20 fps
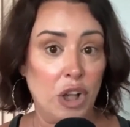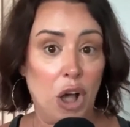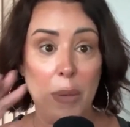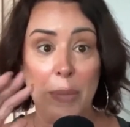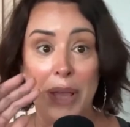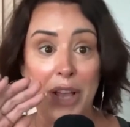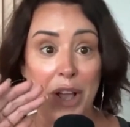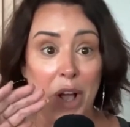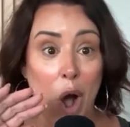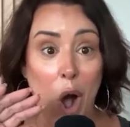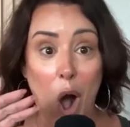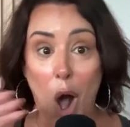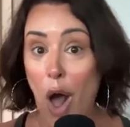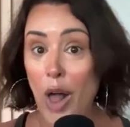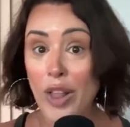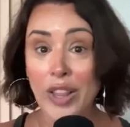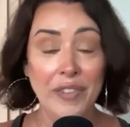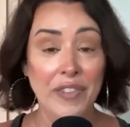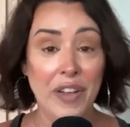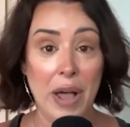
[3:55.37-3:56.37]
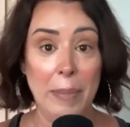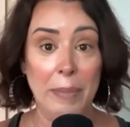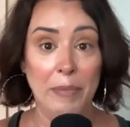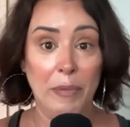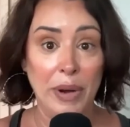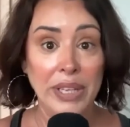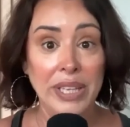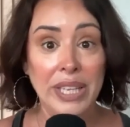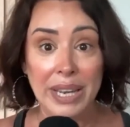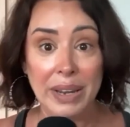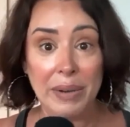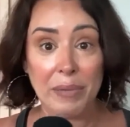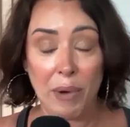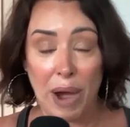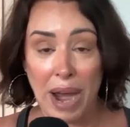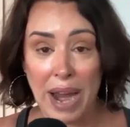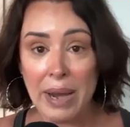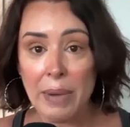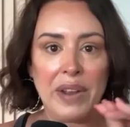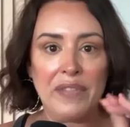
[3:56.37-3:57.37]
I'm like, all of them, really,
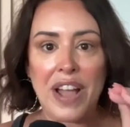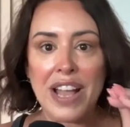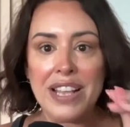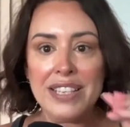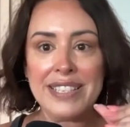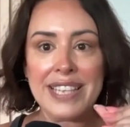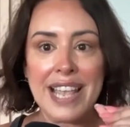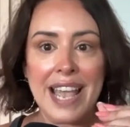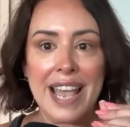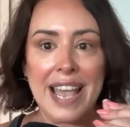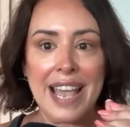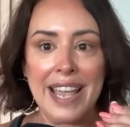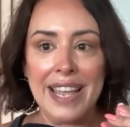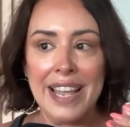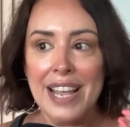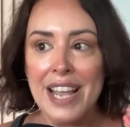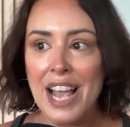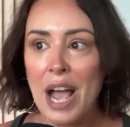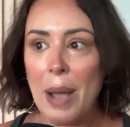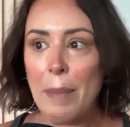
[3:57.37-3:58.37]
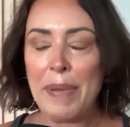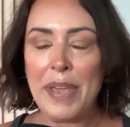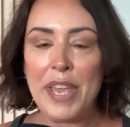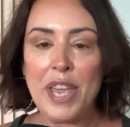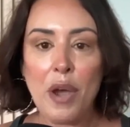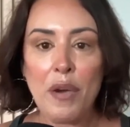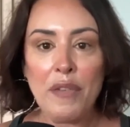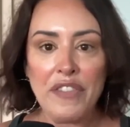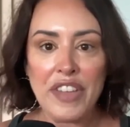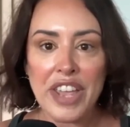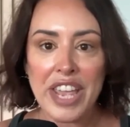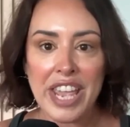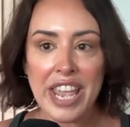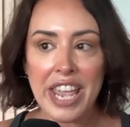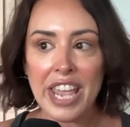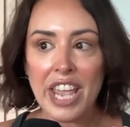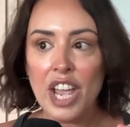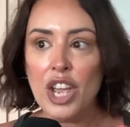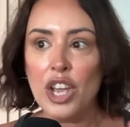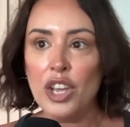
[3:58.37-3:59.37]
right? If I say
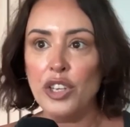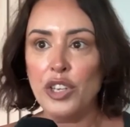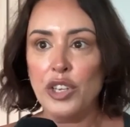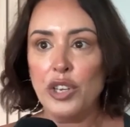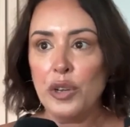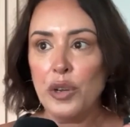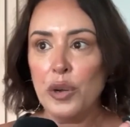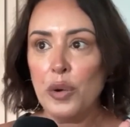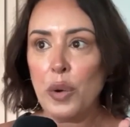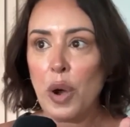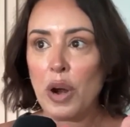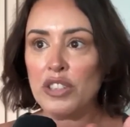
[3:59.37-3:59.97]
POV, you are